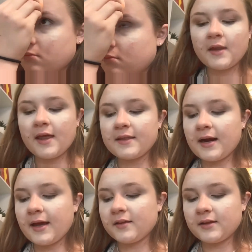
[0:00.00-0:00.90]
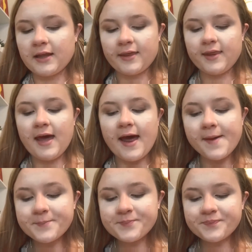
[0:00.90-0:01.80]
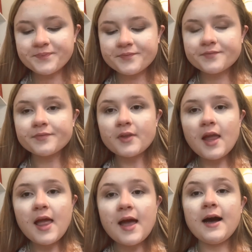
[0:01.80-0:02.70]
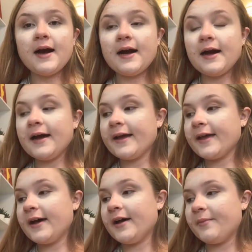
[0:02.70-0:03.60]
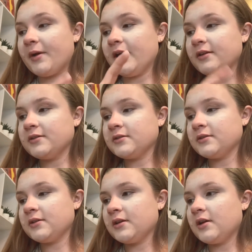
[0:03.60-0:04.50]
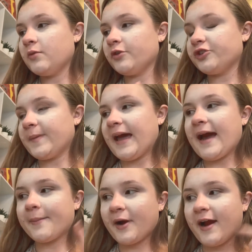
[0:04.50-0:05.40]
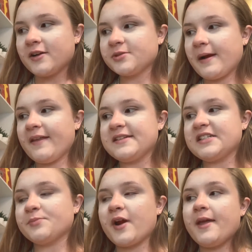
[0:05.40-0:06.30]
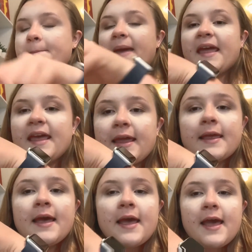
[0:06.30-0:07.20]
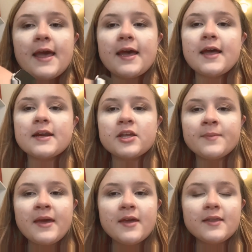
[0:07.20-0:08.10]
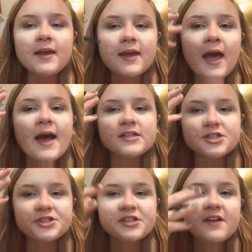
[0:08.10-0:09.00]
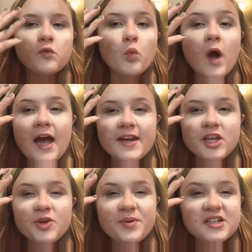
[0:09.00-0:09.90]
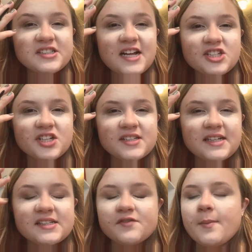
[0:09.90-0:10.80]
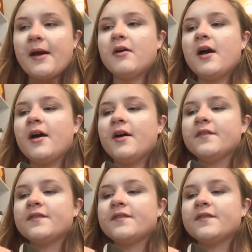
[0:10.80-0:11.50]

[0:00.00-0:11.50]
Now that I look like that, I will do my eyebrows while it's just baking. And you may like ask yourself, why do you put such an excessive amount of